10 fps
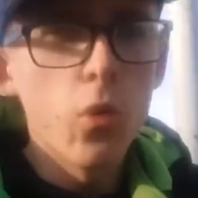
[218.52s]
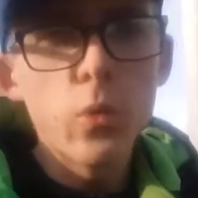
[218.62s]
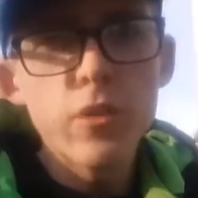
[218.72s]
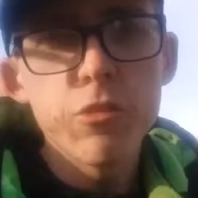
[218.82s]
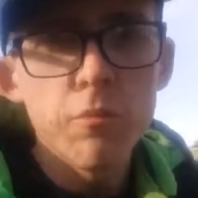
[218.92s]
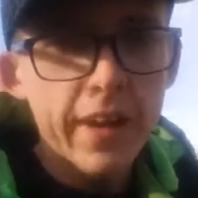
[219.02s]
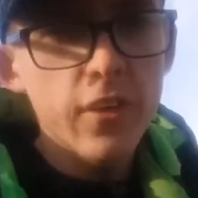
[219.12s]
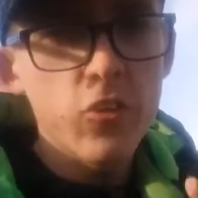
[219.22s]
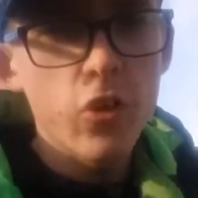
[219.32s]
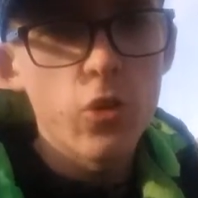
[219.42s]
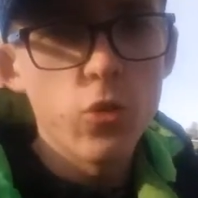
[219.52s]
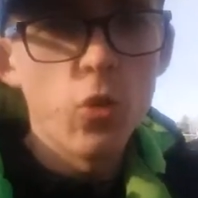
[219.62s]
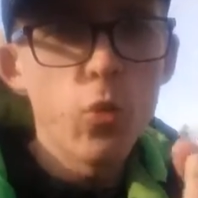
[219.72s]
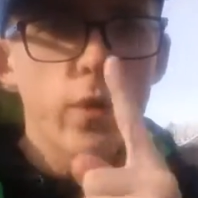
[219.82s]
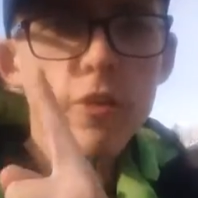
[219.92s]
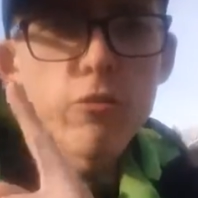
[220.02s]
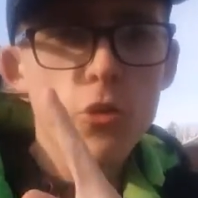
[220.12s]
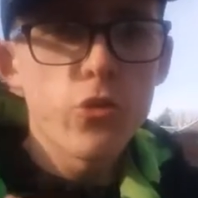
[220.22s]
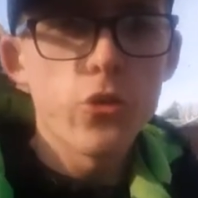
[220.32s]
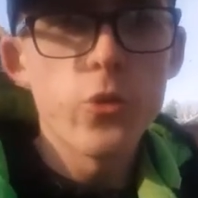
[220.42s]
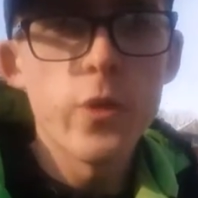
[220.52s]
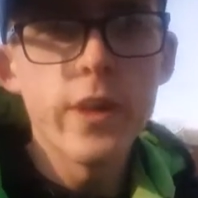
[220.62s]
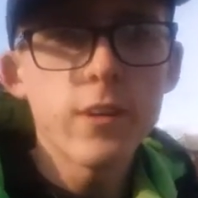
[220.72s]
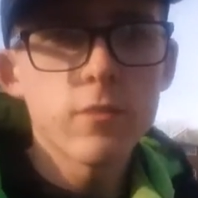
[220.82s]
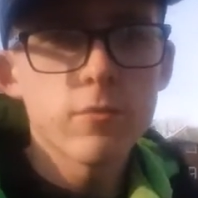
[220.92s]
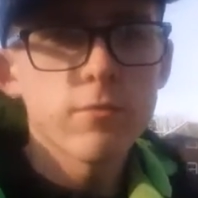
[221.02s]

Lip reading: all the way from Maidstone all the way through to here.